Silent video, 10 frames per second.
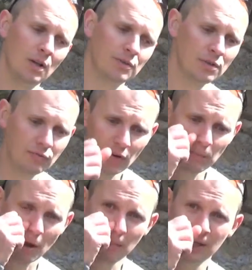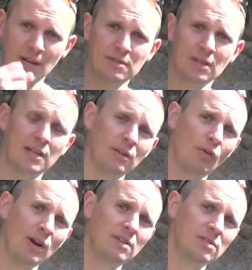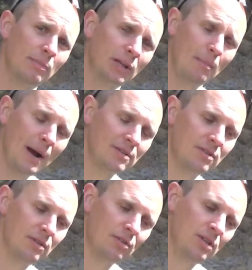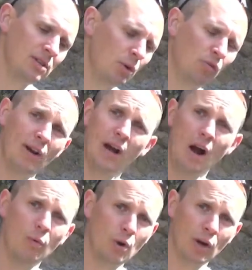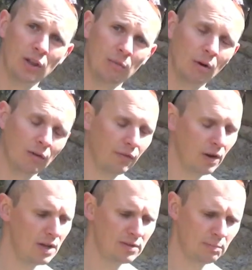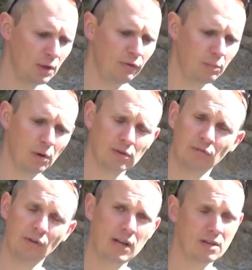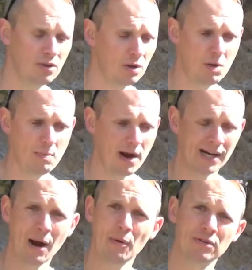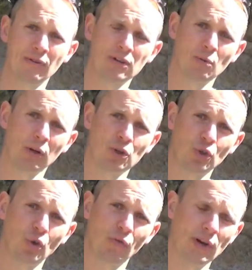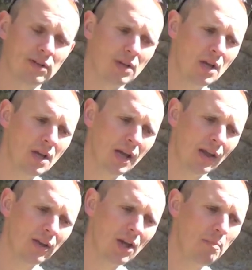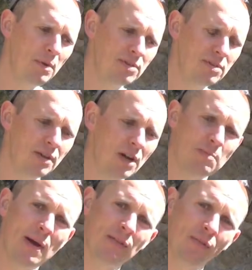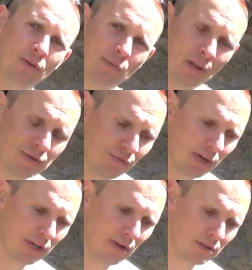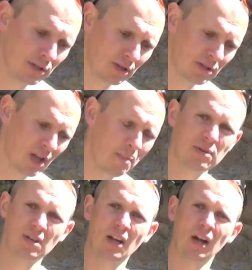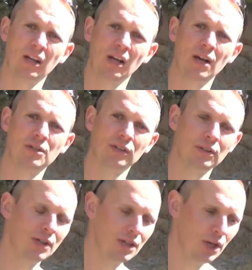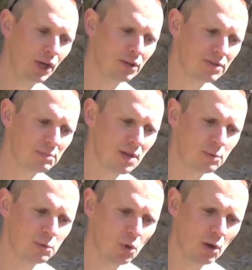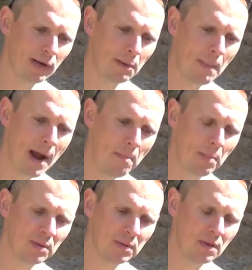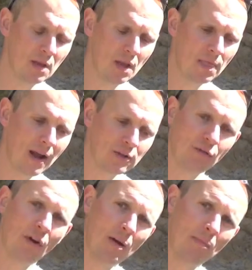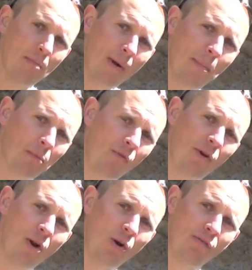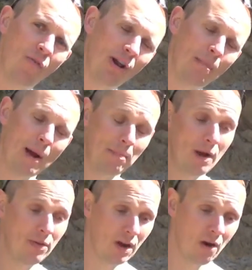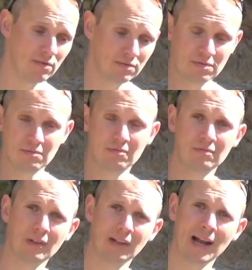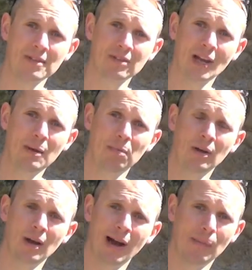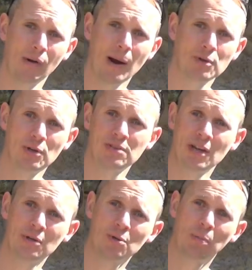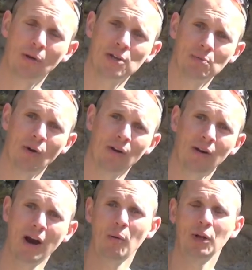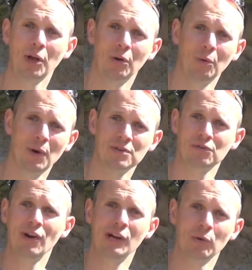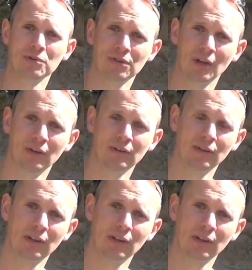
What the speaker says: So it's really about being an instigator and creating something that matters. And you'll see some great artwork in the book for it. It's a beautiful book to read. It took me about an hour to read. It's quite a short read. And the compass is a nice metaphor as well that Srini uses, because the compass can kind of guide you. You know, sometimes we talk about a map and that's fine. The map will only really map out the current landscape and perhaps only take you to a place where I want to go or where Srini wants to go.